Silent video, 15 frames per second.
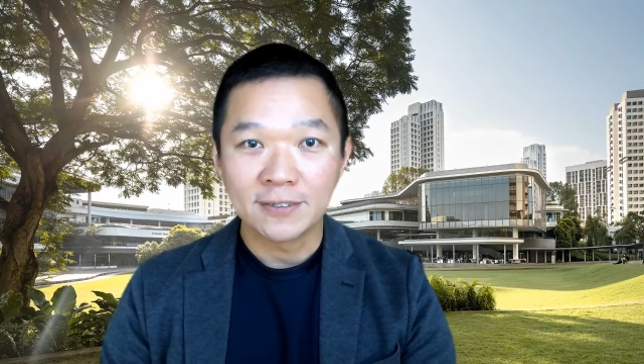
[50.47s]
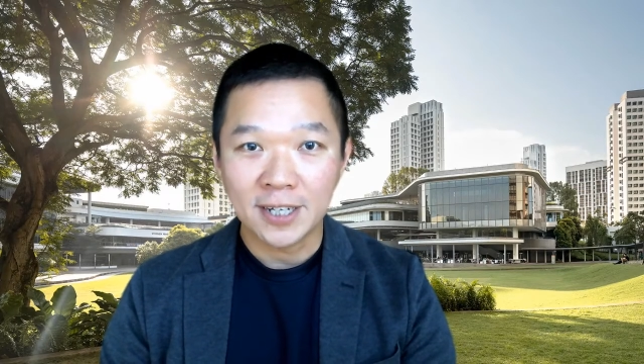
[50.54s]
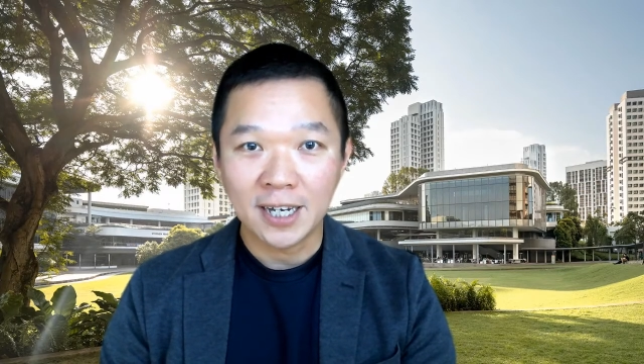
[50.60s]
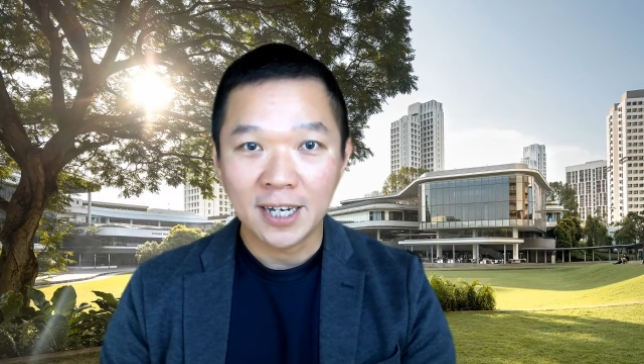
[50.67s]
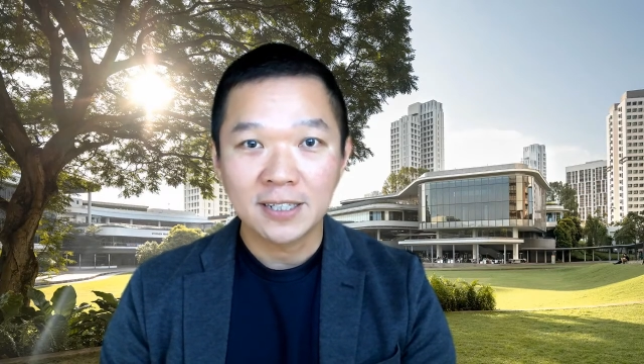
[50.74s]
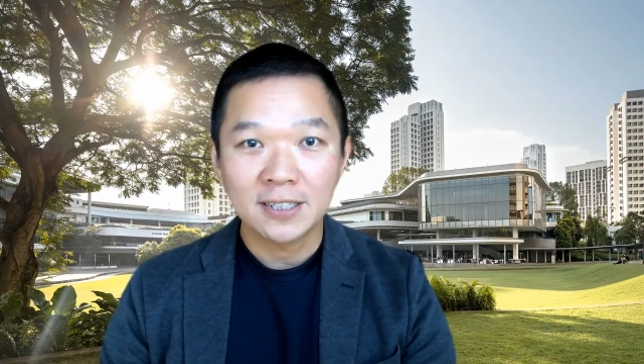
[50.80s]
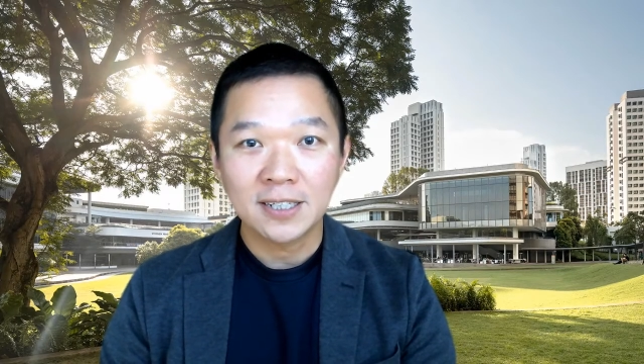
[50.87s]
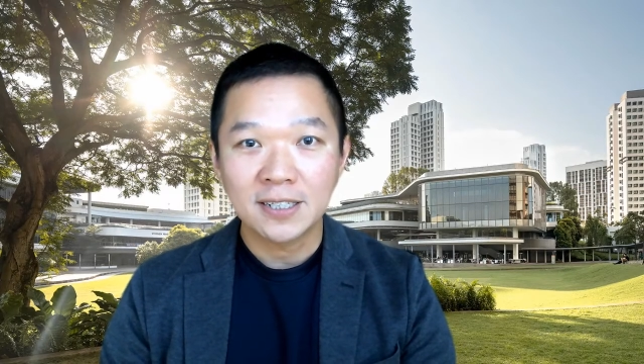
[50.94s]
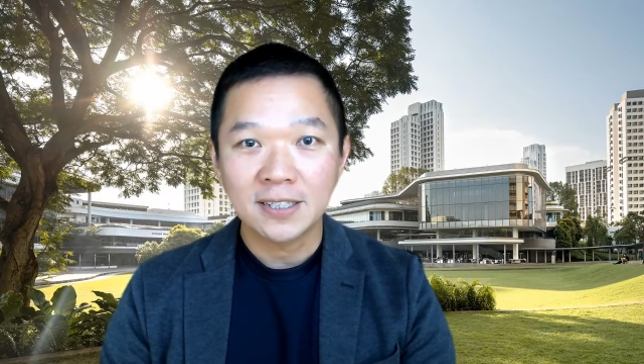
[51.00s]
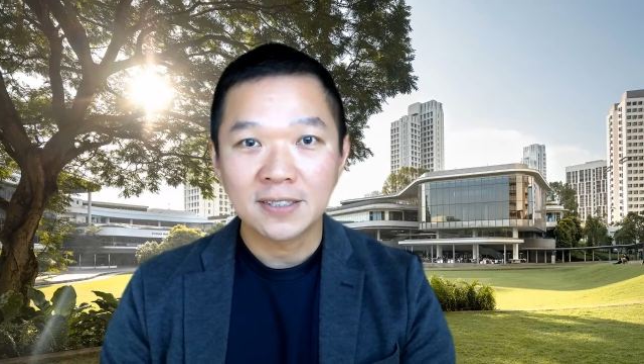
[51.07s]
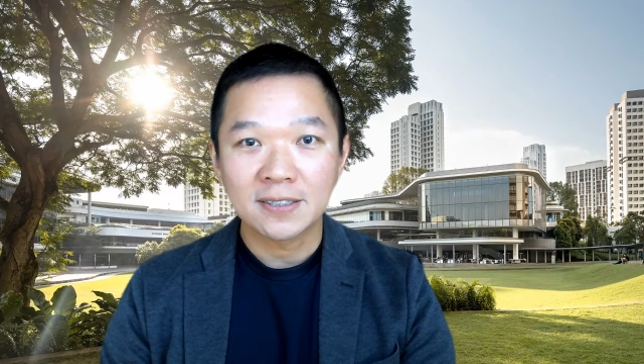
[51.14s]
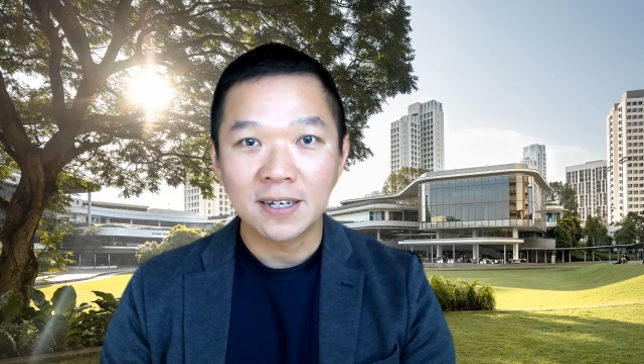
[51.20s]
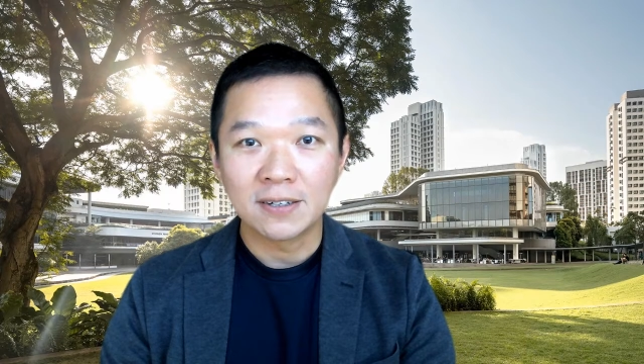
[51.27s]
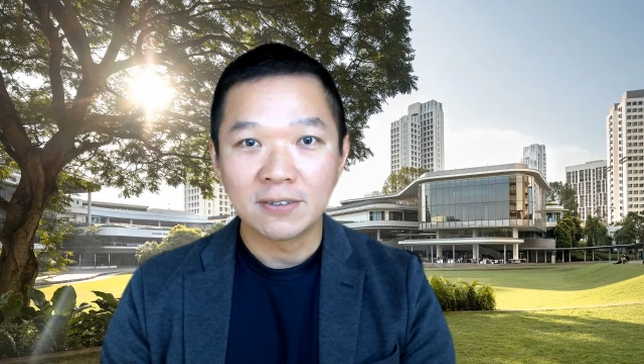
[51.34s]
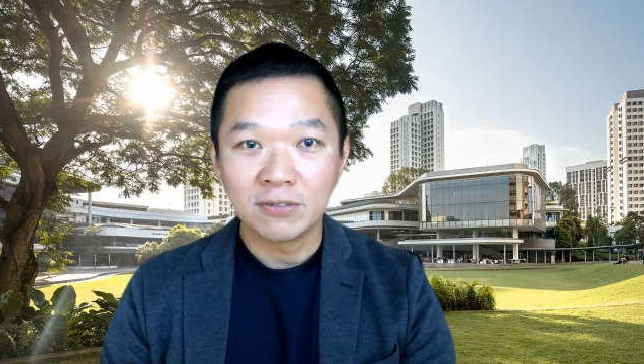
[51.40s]

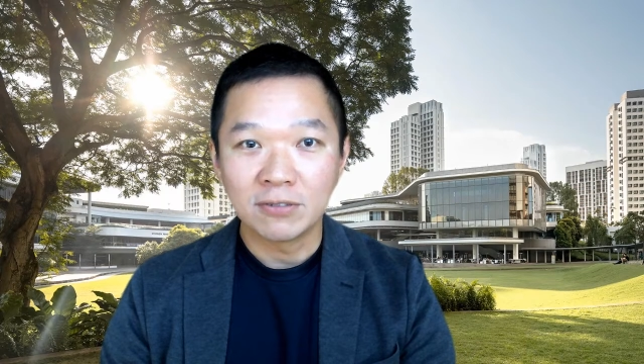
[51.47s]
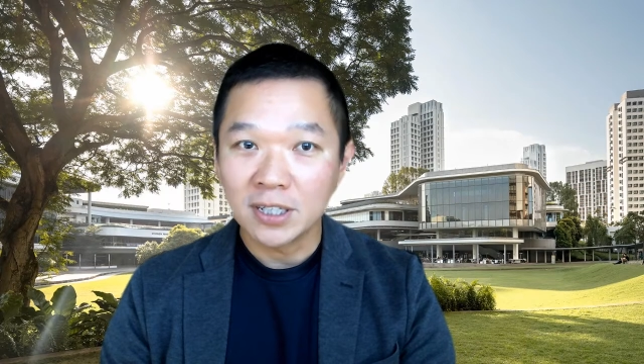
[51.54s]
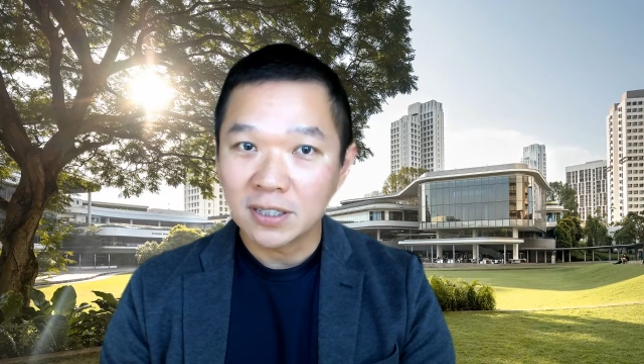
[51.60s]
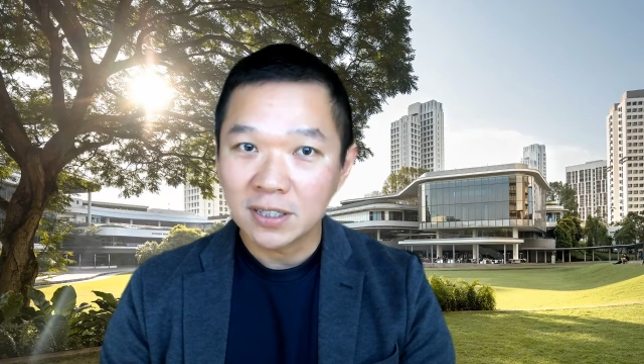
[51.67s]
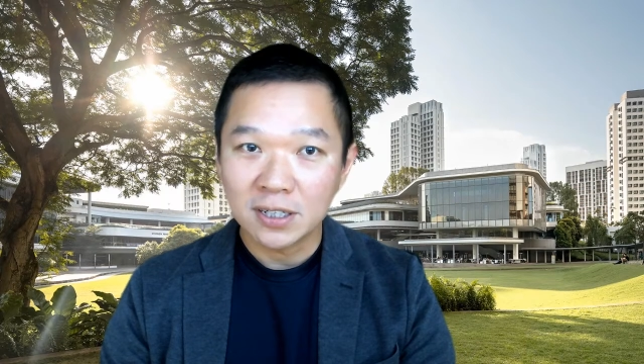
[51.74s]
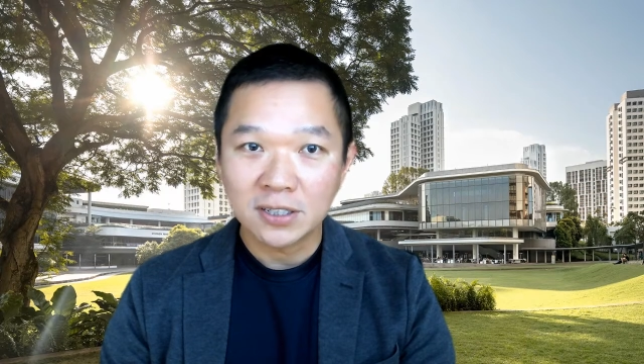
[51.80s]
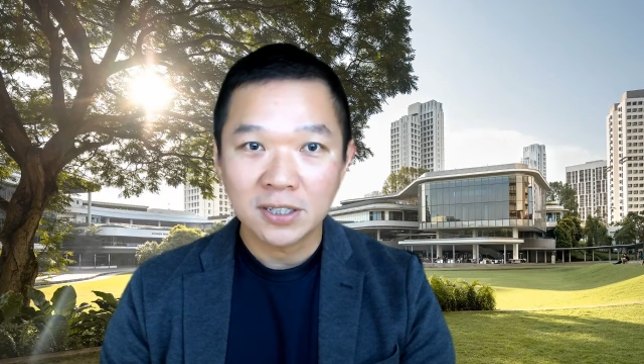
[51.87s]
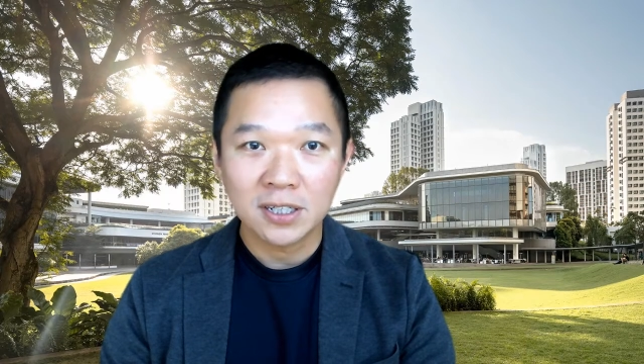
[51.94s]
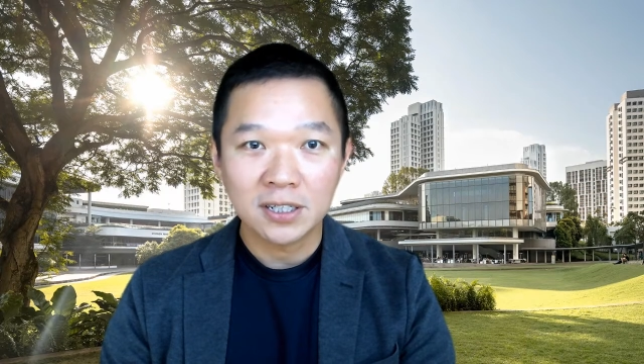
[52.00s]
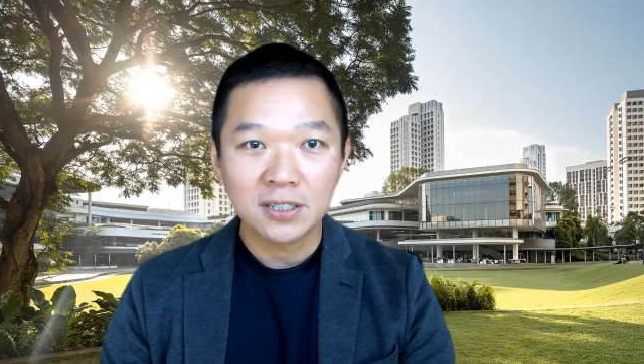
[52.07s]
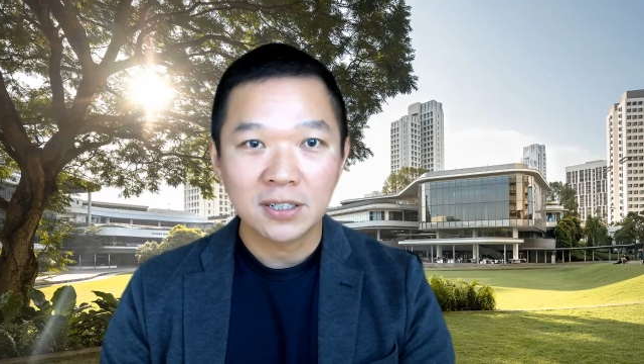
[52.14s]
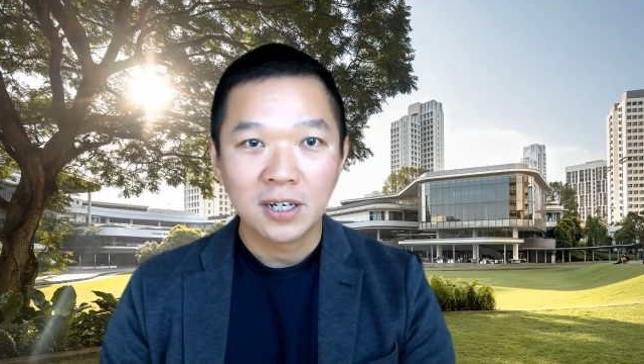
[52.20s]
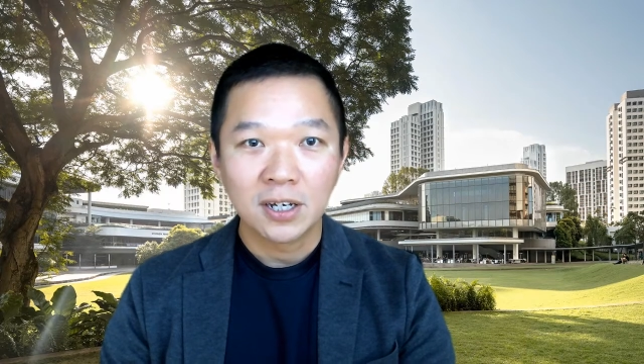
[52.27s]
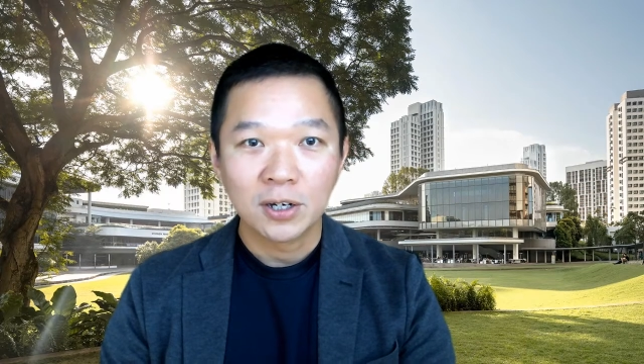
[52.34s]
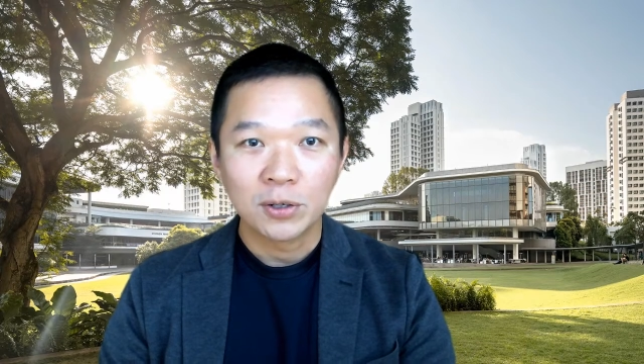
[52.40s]
scientists and
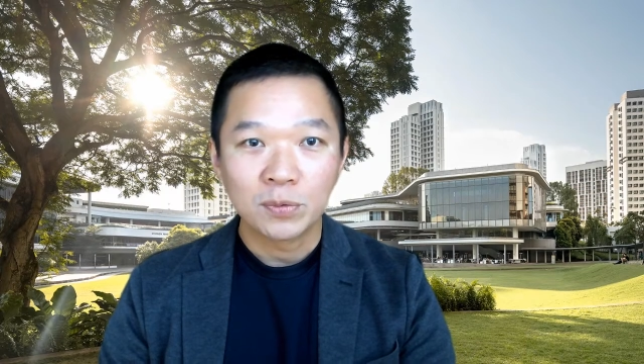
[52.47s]
researchers